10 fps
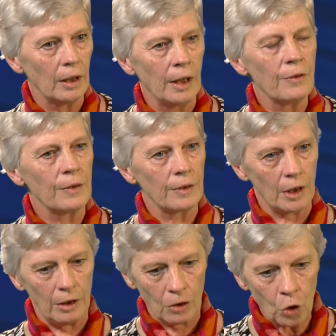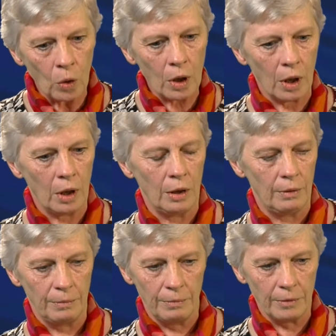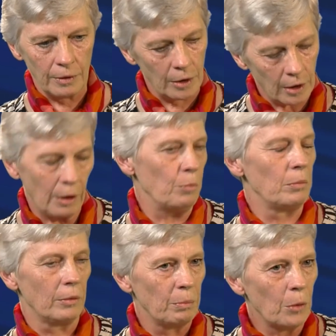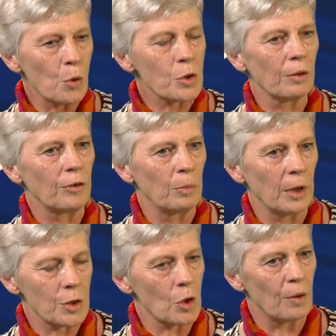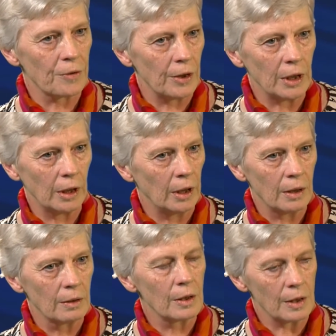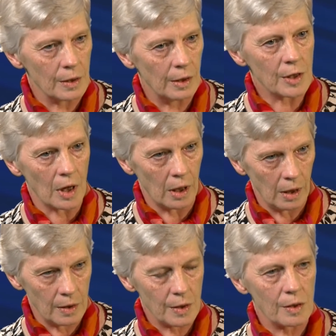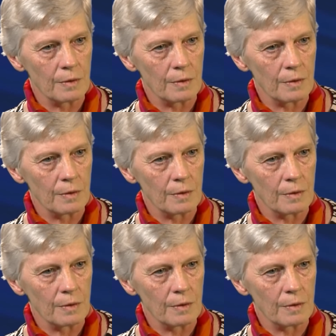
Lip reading: and all are. Most of them are suffering in silence.